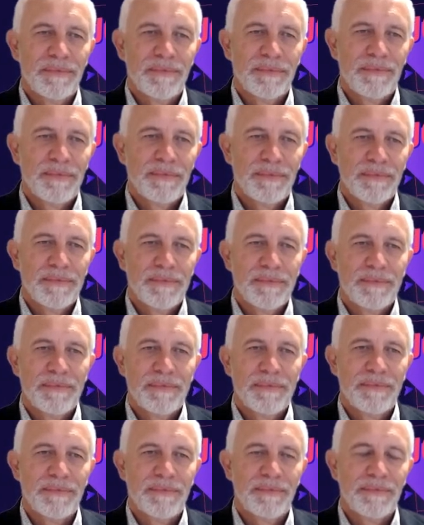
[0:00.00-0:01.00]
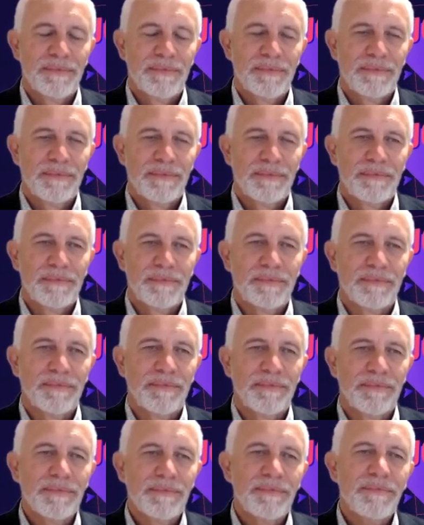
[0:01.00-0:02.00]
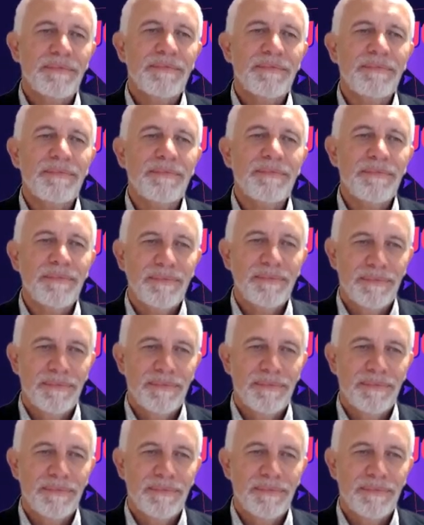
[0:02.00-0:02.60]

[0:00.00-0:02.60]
(not speaking)